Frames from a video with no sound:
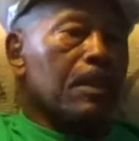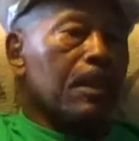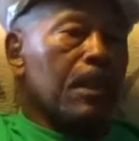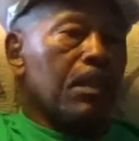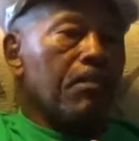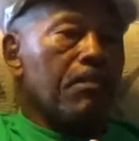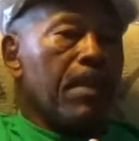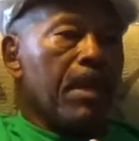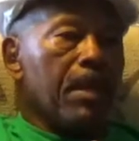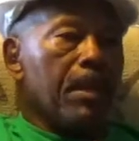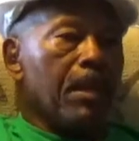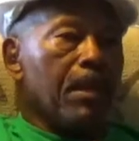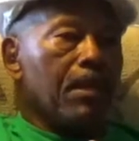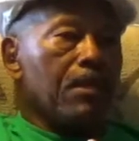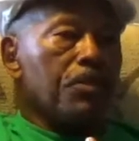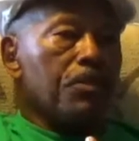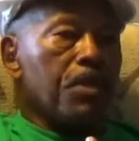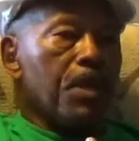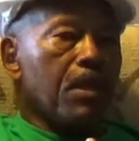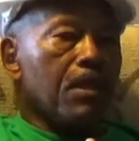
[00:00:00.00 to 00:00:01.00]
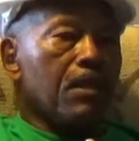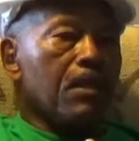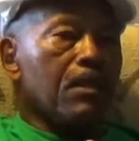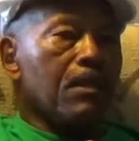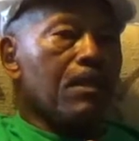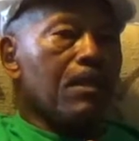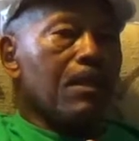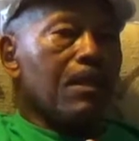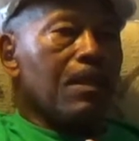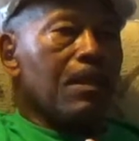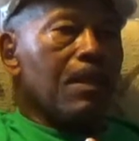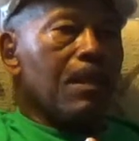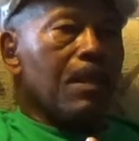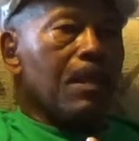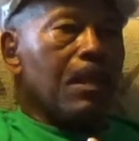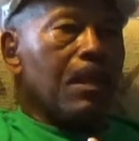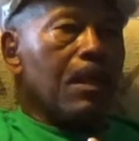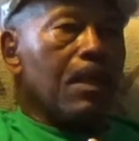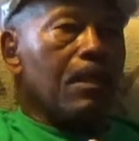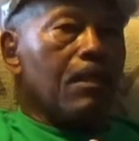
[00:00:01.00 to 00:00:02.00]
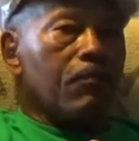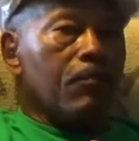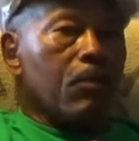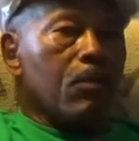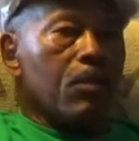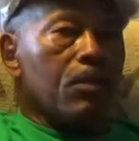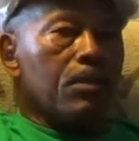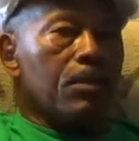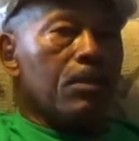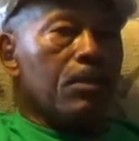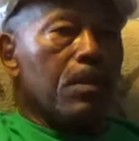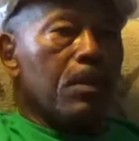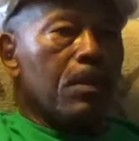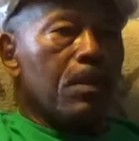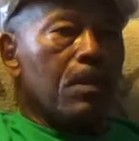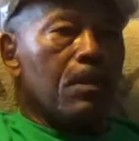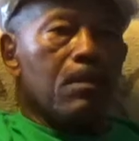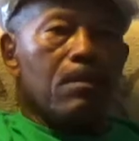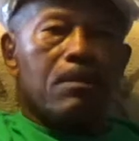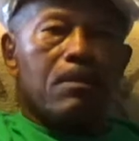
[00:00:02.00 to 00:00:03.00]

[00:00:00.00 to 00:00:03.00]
in mainland China, and of course. Uh,